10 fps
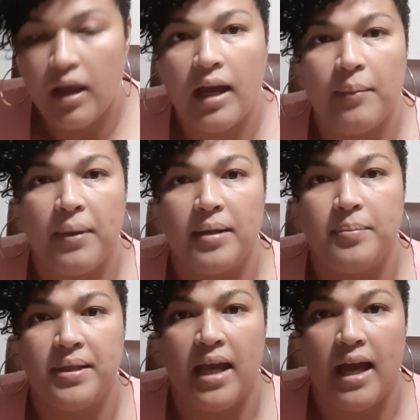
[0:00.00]
I might
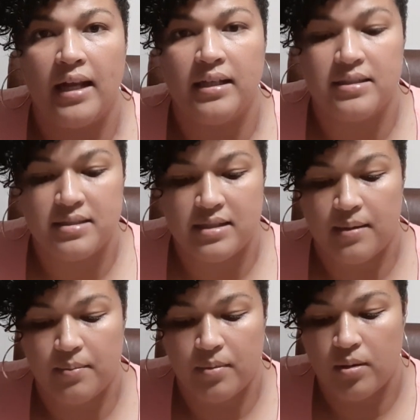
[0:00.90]
be adding
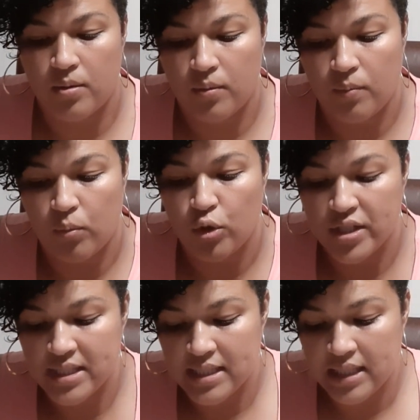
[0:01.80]
some
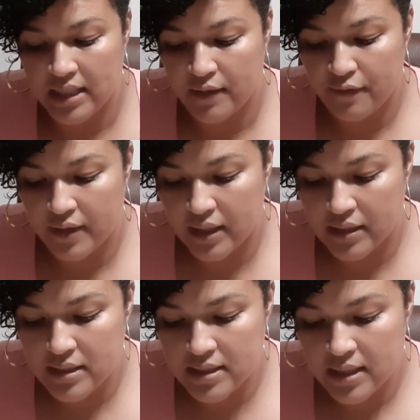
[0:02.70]
more sinking
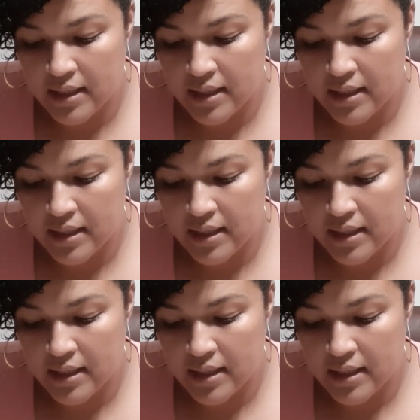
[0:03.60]
funds,